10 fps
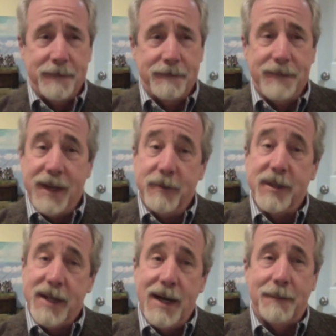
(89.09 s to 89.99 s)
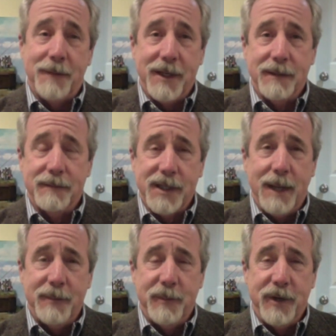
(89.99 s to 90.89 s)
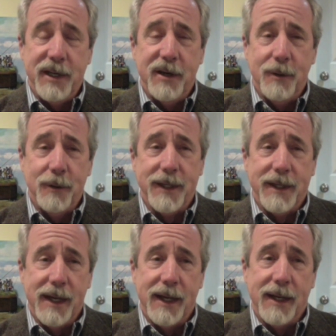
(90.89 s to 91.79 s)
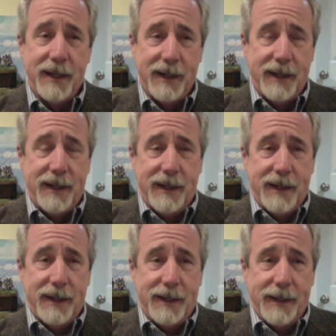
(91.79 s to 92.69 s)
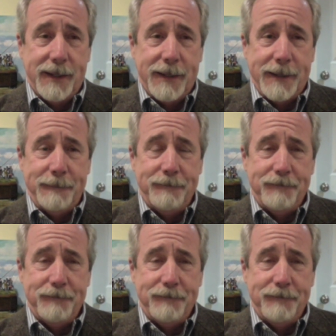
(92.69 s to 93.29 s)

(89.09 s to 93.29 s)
They were stopped, and stopped pretty cold at that.